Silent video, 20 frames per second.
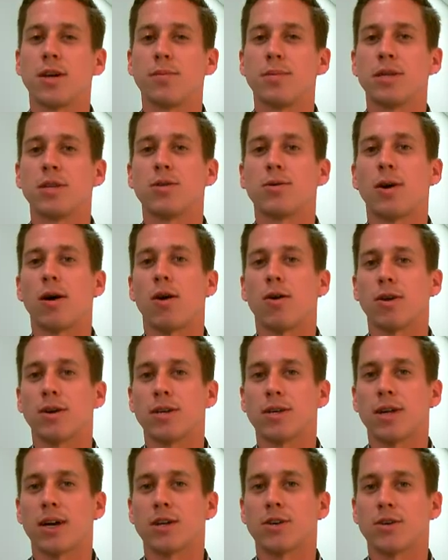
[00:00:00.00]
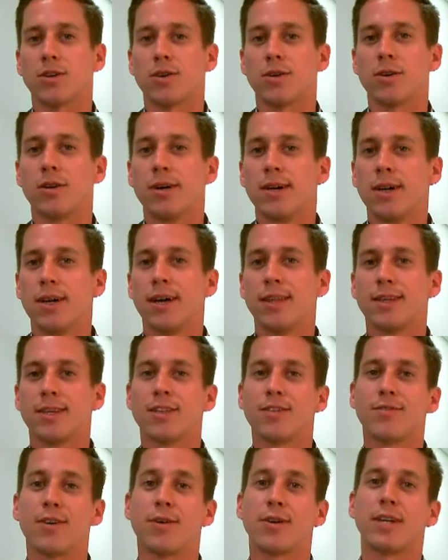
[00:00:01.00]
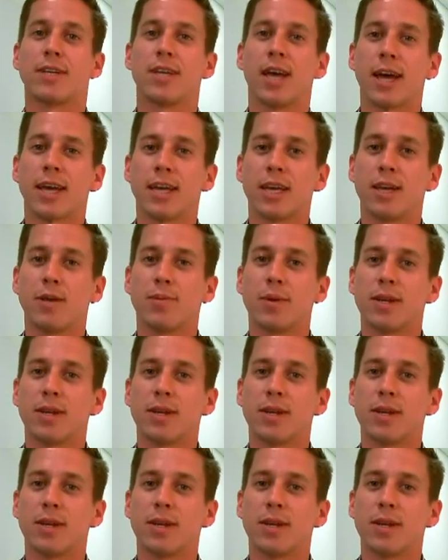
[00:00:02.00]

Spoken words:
that come into our architecture. And this is very techy,